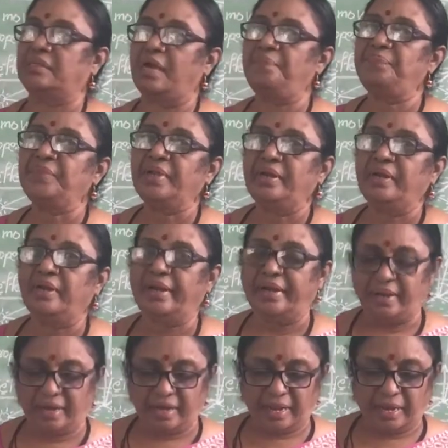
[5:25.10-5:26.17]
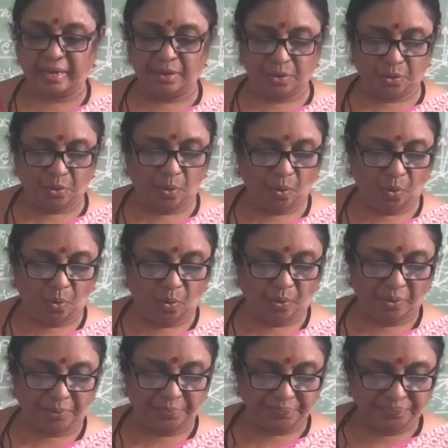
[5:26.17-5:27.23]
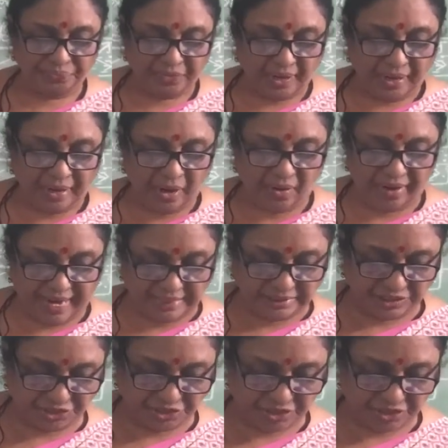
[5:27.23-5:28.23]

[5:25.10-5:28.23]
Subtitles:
the Tyndall cone. Now next